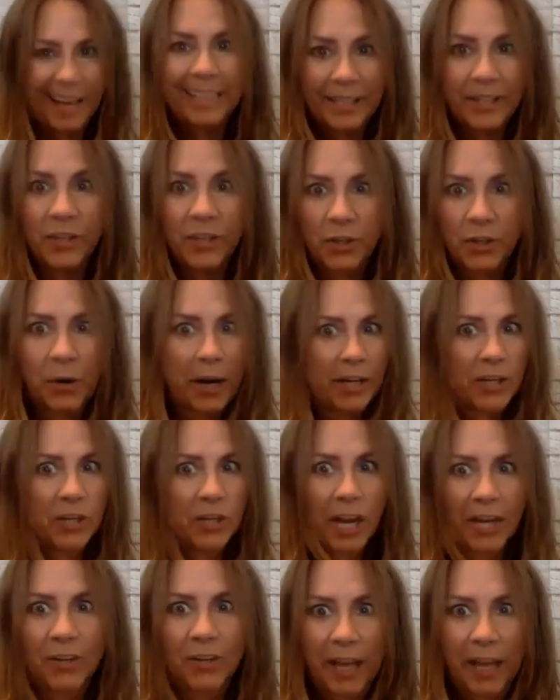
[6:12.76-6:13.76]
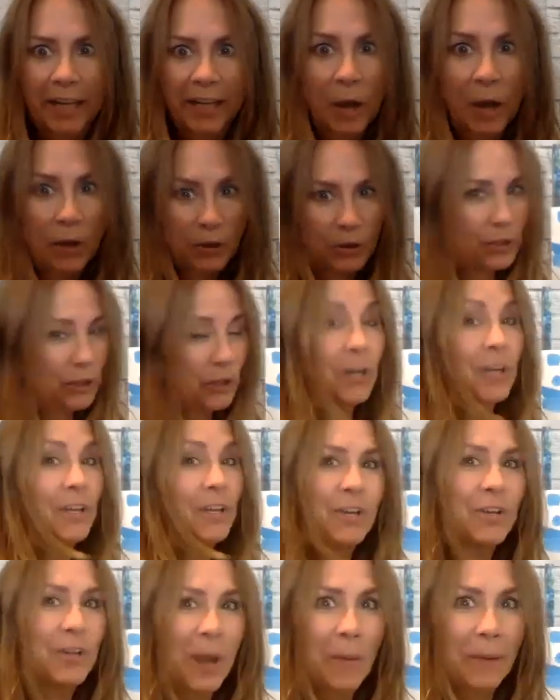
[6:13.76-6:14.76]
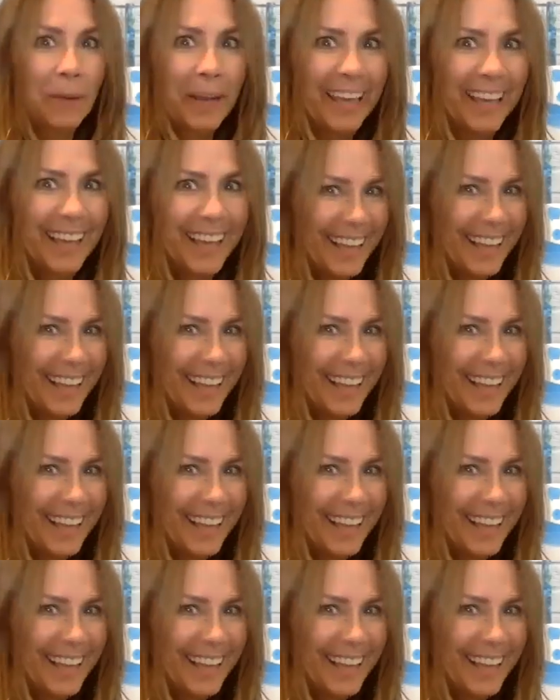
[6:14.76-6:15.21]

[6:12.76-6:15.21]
Let's try to change that culture, shall we?